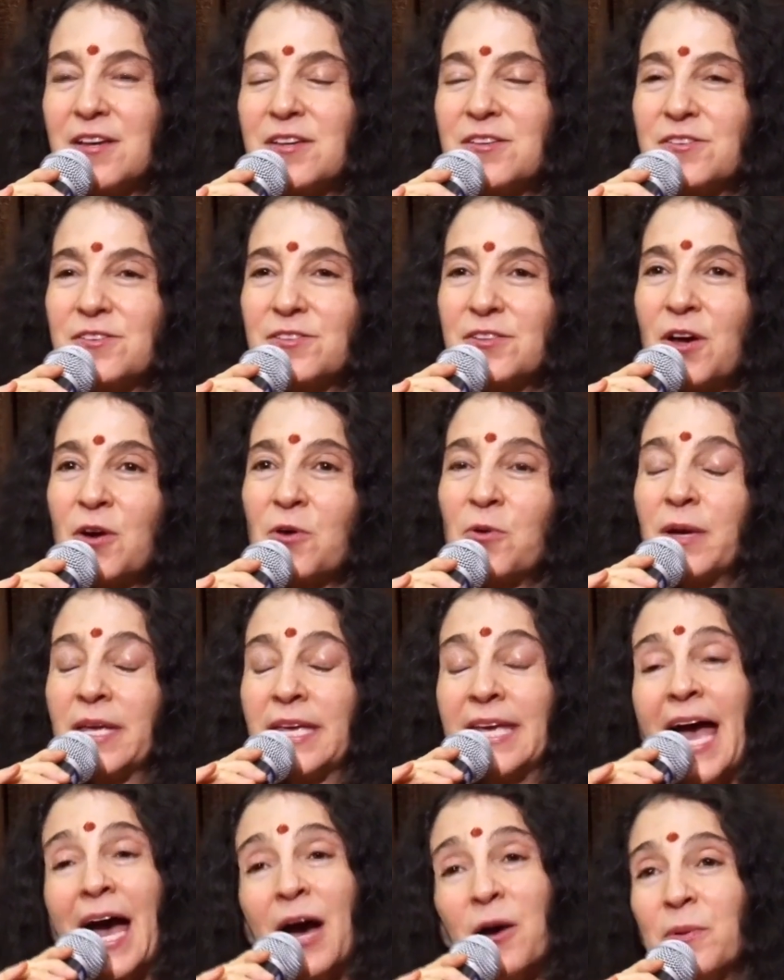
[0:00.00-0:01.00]
So
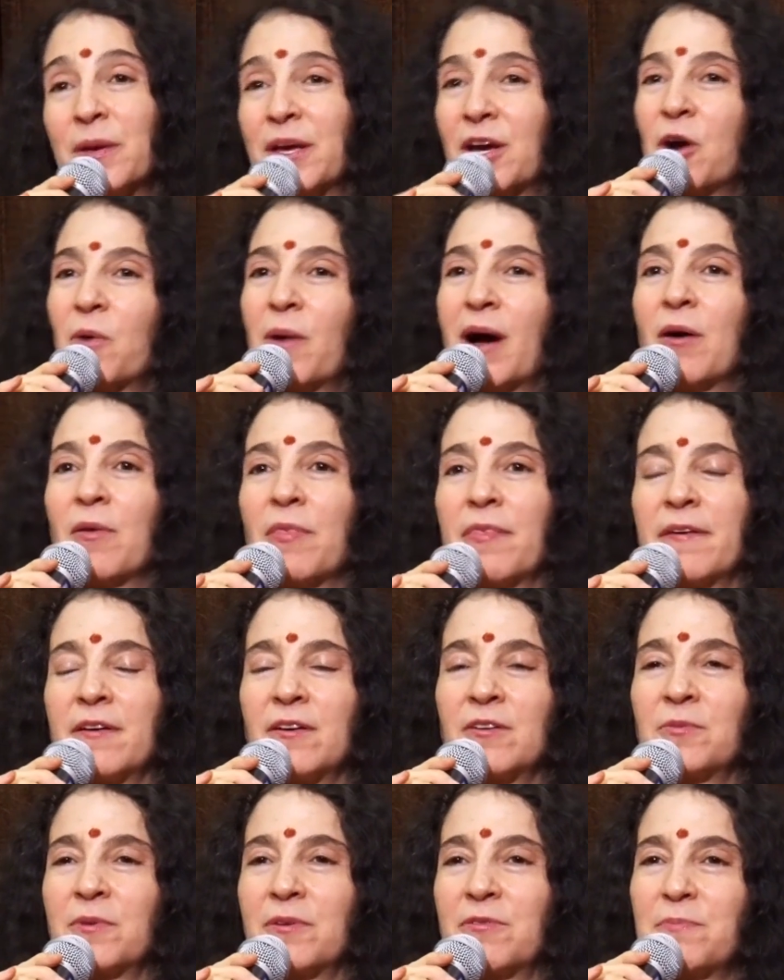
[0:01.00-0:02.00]
yeah, we go out
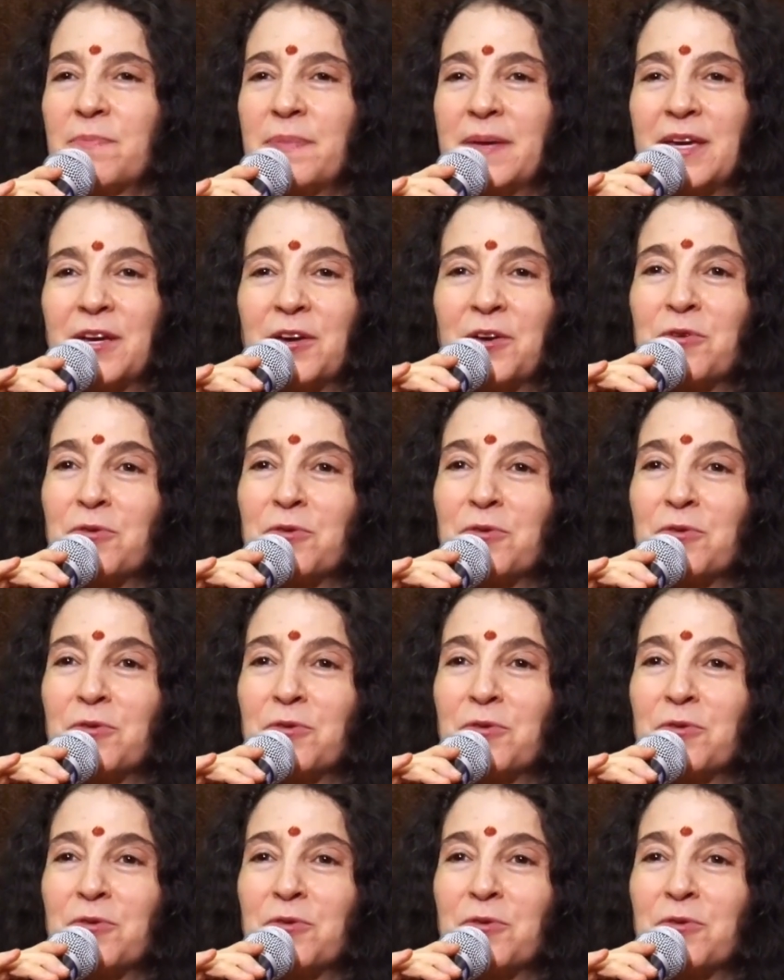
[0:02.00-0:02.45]
there with big